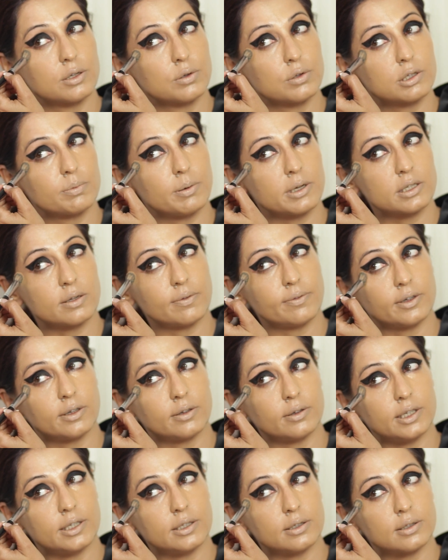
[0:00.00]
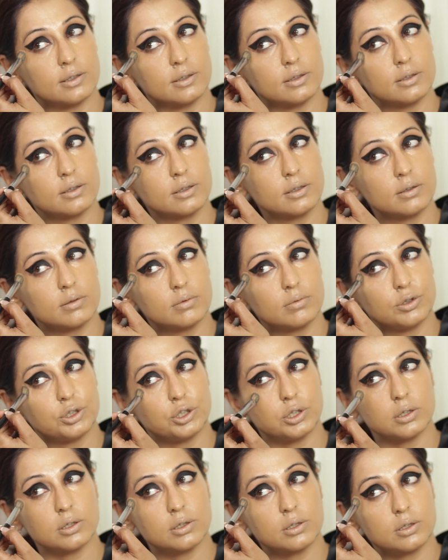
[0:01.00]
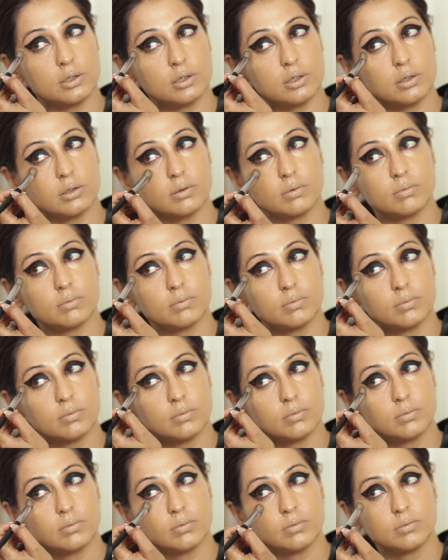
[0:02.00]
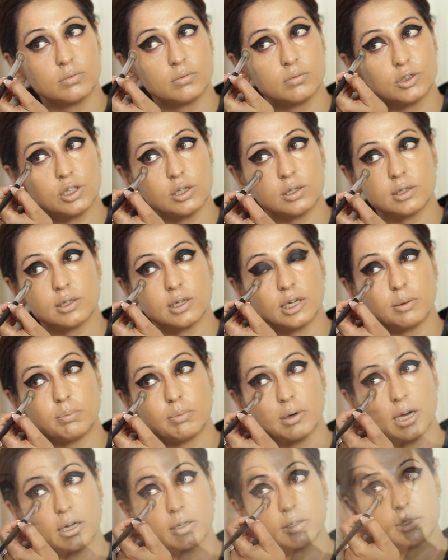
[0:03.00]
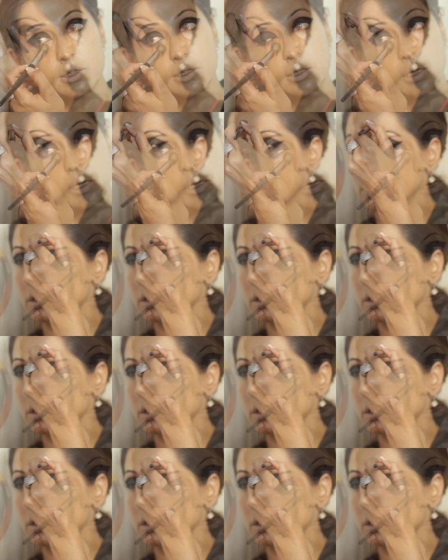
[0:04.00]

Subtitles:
No specific reasons, just sleepless.